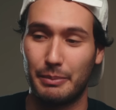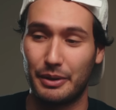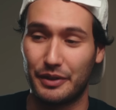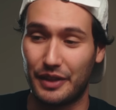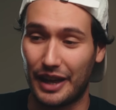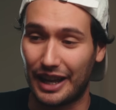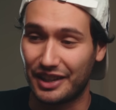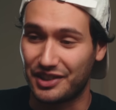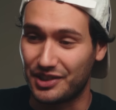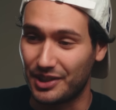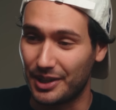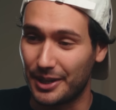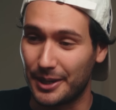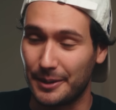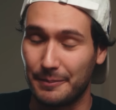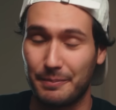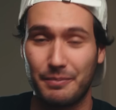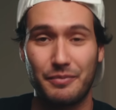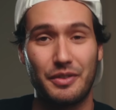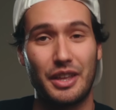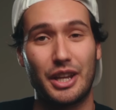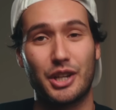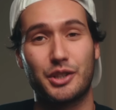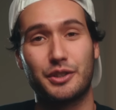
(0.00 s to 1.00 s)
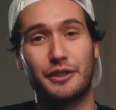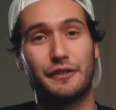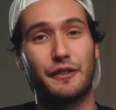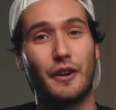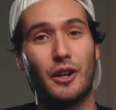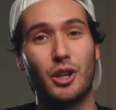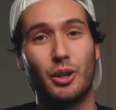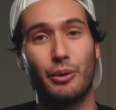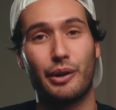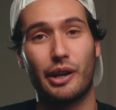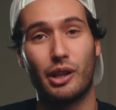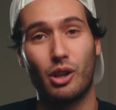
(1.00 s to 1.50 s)
But that's it. Thanks for
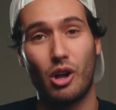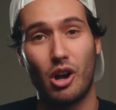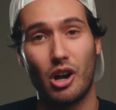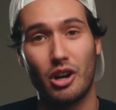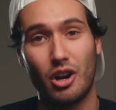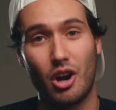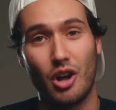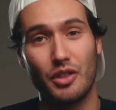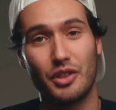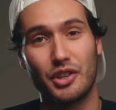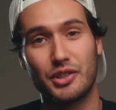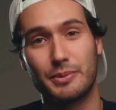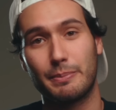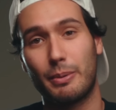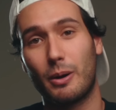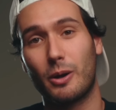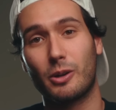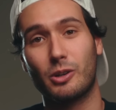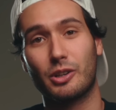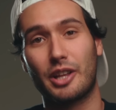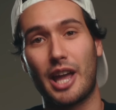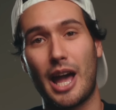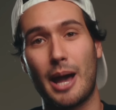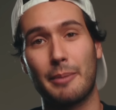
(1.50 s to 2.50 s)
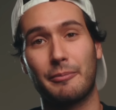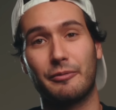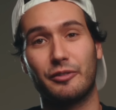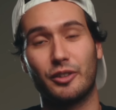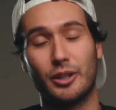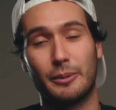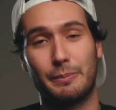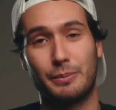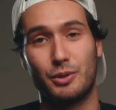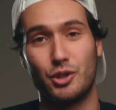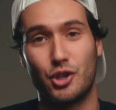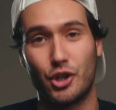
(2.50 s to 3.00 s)
following along on this bottle cap
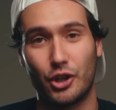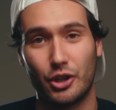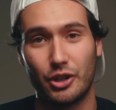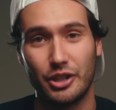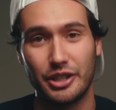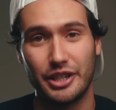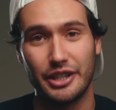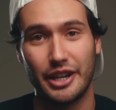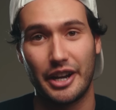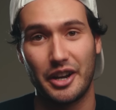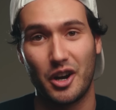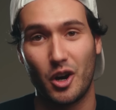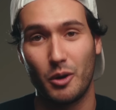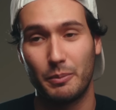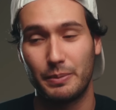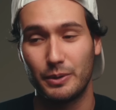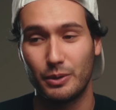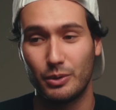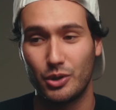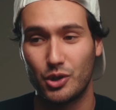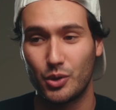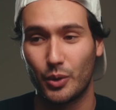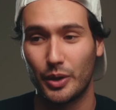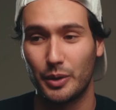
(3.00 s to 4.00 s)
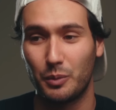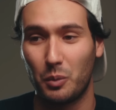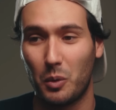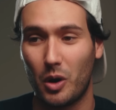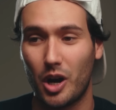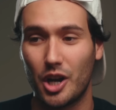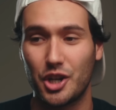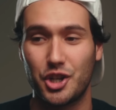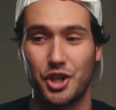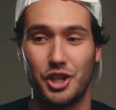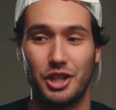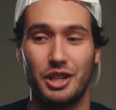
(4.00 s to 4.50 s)
flip journey. I hope you enjoyed
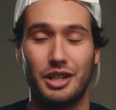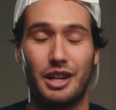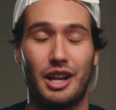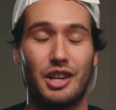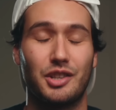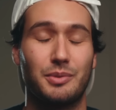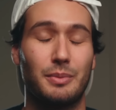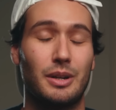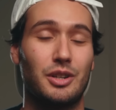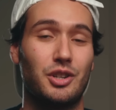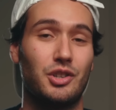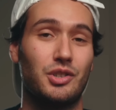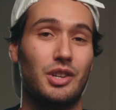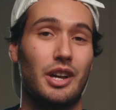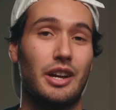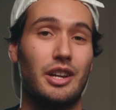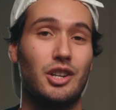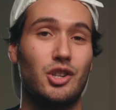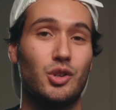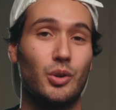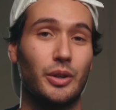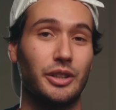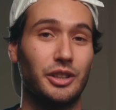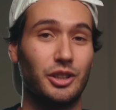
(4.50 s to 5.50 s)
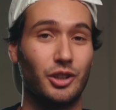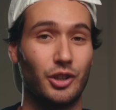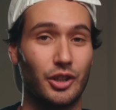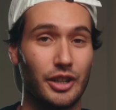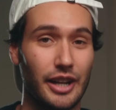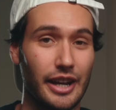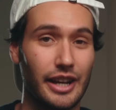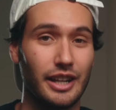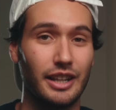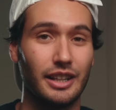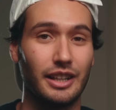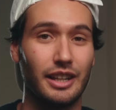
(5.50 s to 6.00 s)
watching it as much as I enjoyed
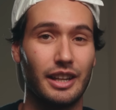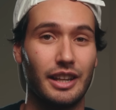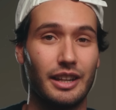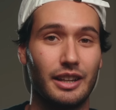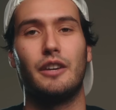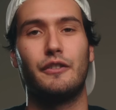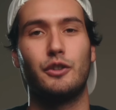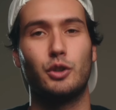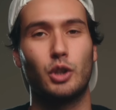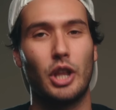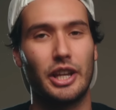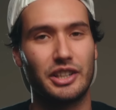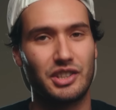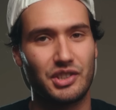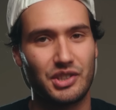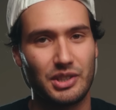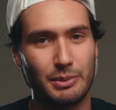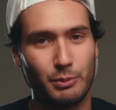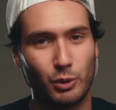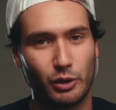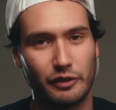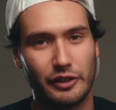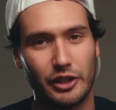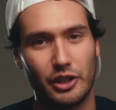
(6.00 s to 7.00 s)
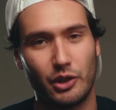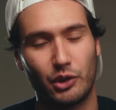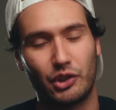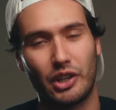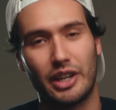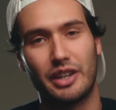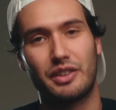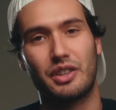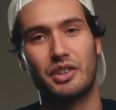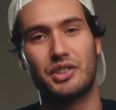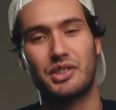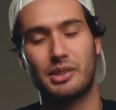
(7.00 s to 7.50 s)
creating it. If you'd like to see more videos
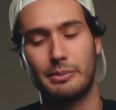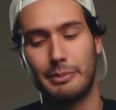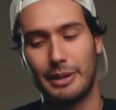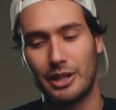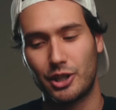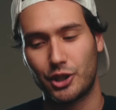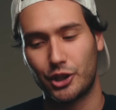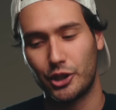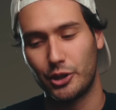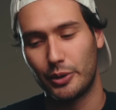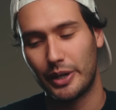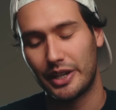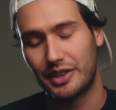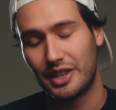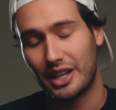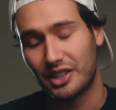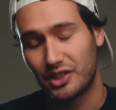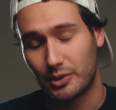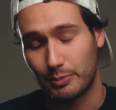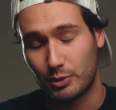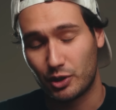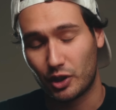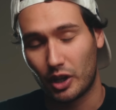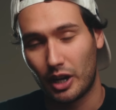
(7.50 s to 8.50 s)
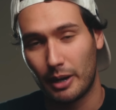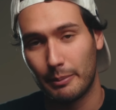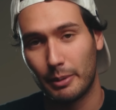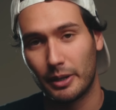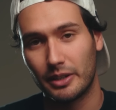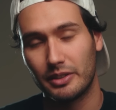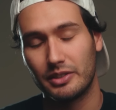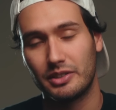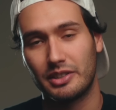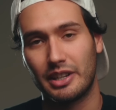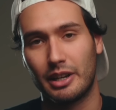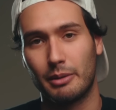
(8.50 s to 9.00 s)
like this, then make sure you hit that subscribe
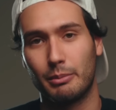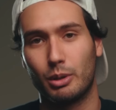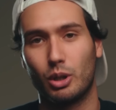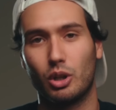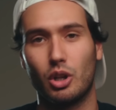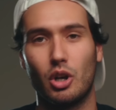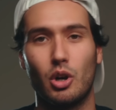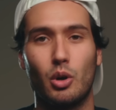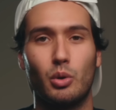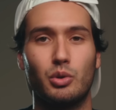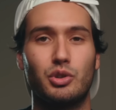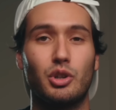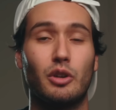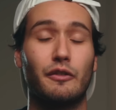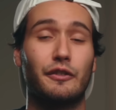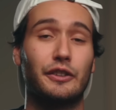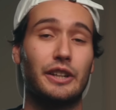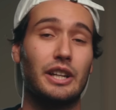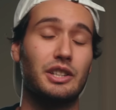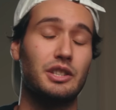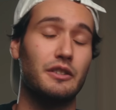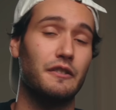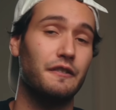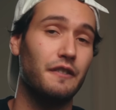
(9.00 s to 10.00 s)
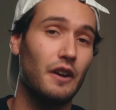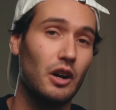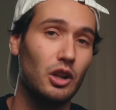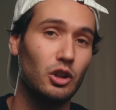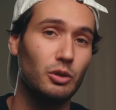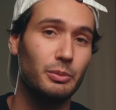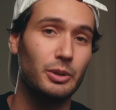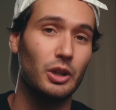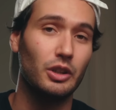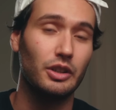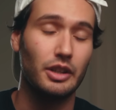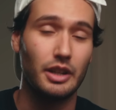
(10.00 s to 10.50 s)
button down below. Don't forget to
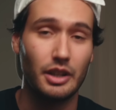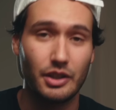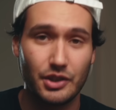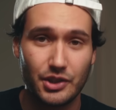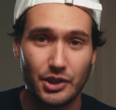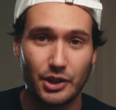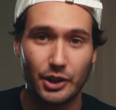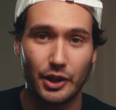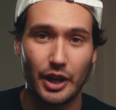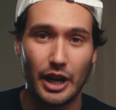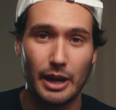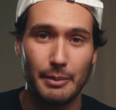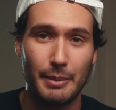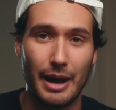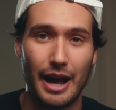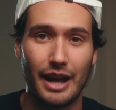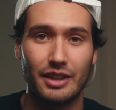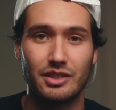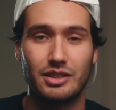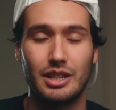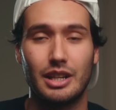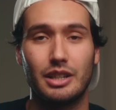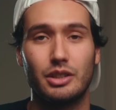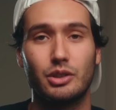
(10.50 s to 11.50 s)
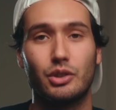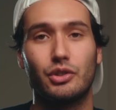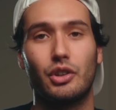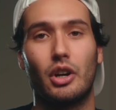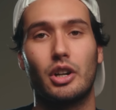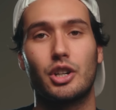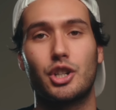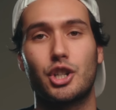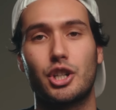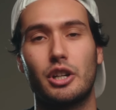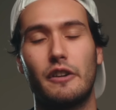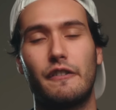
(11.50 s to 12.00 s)
follow me on Instagram at
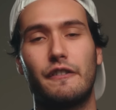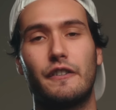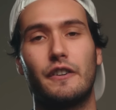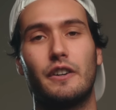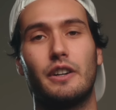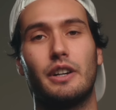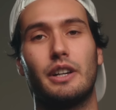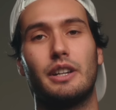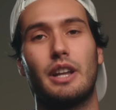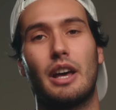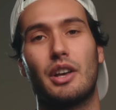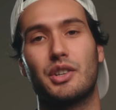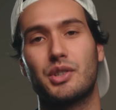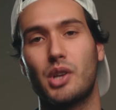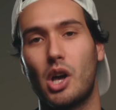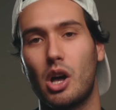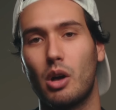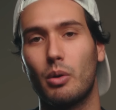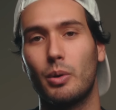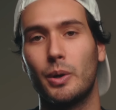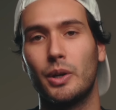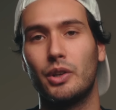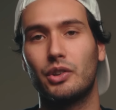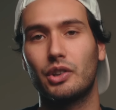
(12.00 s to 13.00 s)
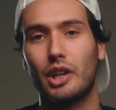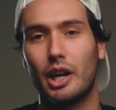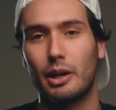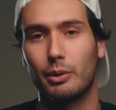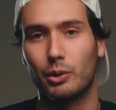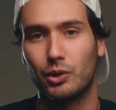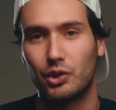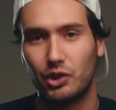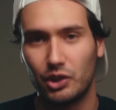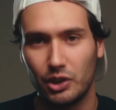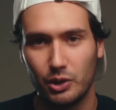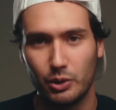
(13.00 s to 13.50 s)
daniel.schiffer. And as always, I
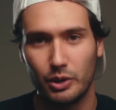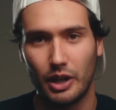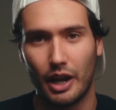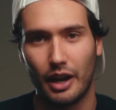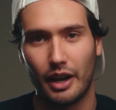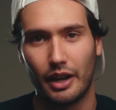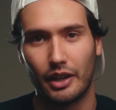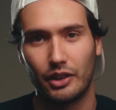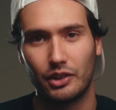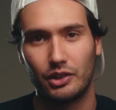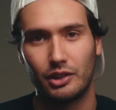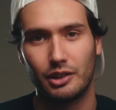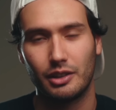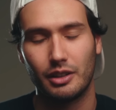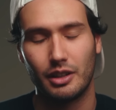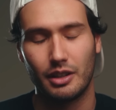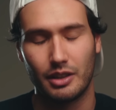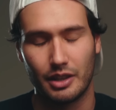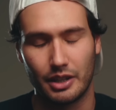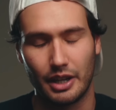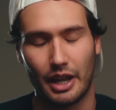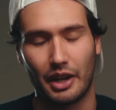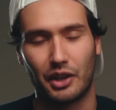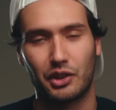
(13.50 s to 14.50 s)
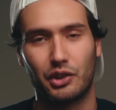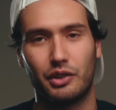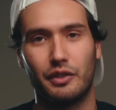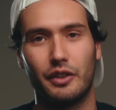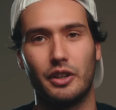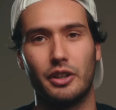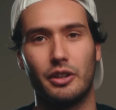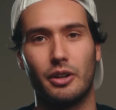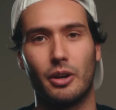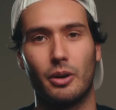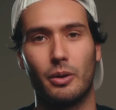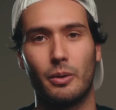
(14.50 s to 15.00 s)
will see you guys in the next
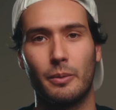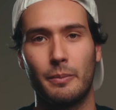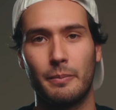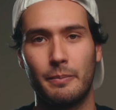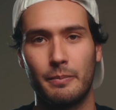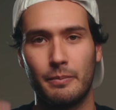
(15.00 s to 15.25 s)
video.